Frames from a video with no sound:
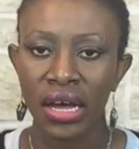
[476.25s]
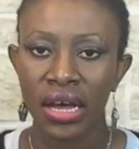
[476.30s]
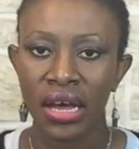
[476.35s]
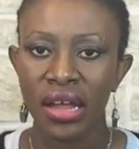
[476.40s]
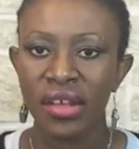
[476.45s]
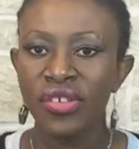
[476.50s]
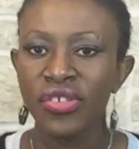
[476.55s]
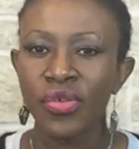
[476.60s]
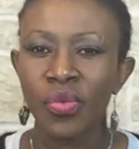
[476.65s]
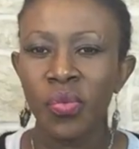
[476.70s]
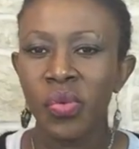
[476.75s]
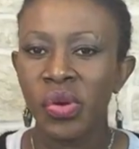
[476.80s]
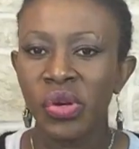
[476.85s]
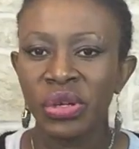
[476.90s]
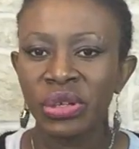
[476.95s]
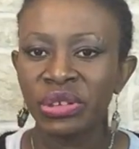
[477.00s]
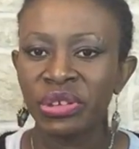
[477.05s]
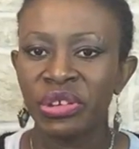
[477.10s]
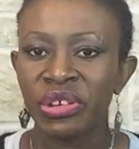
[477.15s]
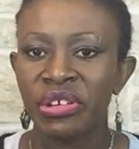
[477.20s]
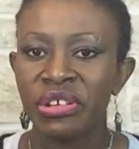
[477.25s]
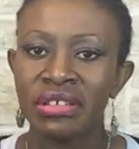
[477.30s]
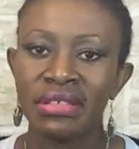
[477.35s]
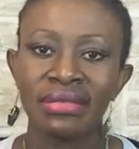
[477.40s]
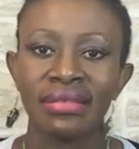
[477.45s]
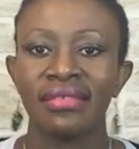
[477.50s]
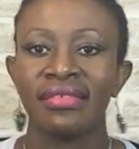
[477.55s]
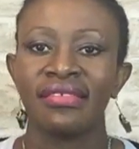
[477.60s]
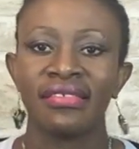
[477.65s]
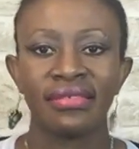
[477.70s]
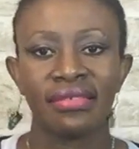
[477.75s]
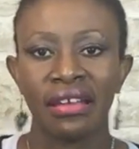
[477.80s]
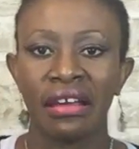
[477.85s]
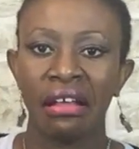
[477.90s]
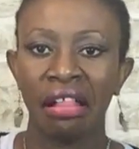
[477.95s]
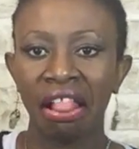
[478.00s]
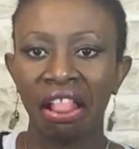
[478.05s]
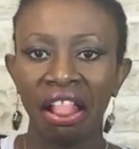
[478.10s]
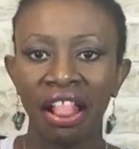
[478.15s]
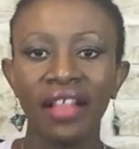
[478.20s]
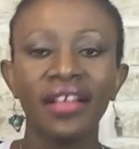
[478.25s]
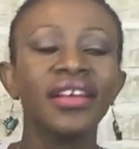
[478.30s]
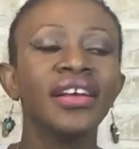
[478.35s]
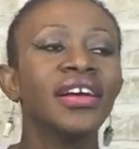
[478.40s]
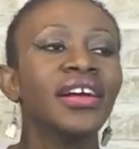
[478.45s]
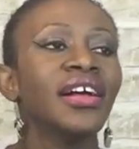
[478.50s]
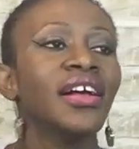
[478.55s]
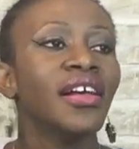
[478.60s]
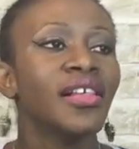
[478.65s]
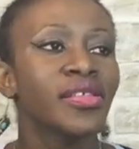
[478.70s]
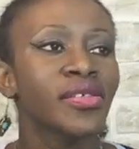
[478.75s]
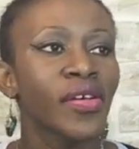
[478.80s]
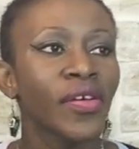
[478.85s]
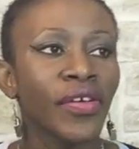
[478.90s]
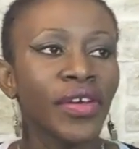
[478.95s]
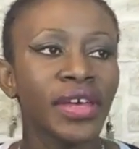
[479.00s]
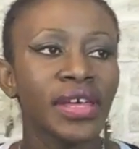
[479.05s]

underworlders, and just, like, ugh. So